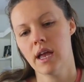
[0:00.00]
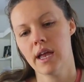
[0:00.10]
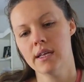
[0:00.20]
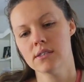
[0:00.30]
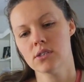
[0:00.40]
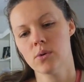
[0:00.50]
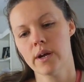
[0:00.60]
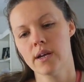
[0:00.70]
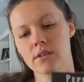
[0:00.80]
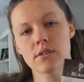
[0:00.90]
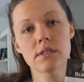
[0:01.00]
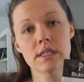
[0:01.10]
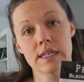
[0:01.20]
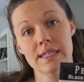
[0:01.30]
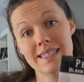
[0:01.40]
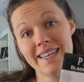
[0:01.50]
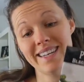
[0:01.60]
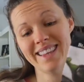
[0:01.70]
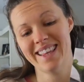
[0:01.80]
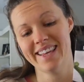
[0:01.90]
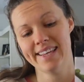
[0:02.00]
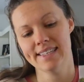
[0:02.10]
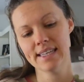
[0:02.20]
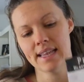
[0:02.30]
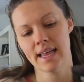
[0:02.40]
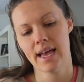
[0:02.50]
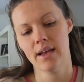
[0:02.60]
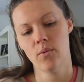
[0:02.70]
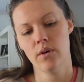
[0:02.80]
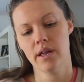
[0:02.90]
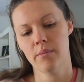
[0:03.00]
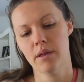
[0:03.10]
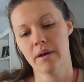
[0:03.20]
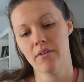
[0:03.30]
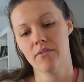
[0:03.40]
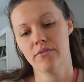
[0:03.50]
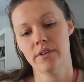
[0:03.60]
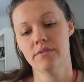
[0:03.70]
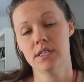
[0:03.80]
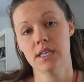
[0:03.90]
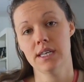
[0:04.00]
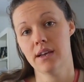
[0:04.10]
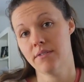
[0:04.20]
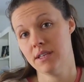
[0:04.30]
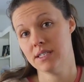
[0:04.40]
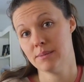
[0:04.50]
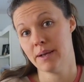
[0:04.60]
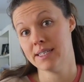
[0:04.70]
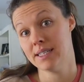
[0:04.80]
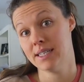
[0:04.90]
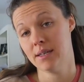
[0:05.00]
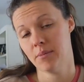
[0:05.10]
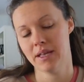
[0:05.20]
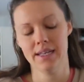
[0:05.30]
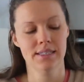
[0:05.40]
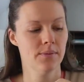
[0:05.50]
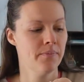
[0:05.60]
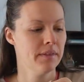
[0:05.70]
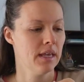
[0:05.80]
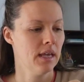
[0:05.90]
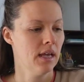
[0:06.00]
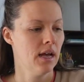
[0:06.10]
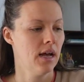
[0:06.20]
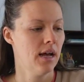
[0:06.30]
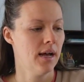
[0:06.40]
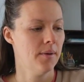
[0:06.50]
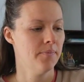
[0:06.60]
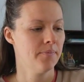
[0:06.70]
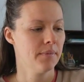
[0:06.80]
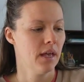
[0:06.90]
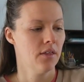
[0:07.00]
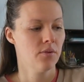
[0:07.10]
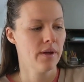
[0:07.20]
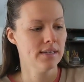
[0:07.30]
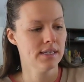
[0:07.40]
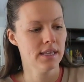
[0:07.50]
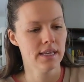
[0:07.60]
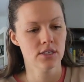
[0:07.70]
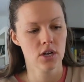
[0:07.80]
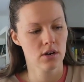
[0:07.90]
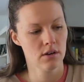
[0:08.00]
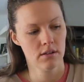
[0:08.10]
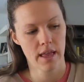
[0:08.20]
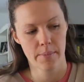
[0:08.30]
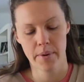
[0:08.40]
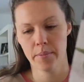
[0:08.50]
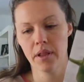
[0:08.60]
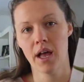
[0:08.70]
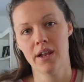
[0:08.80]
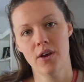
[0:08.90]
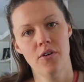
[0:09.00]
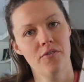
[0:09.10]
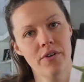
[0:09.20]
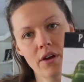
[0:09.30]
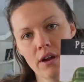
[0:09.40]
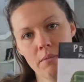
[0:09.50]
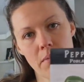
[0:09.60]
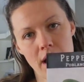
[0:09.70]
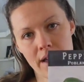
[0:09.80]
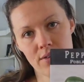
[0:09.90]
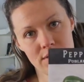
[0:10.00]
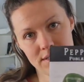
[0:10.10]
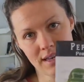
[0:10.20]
8 squares, so 16 of these, and that will give me about 50 of these spicy plants. The rest of these are like poblano, very mild.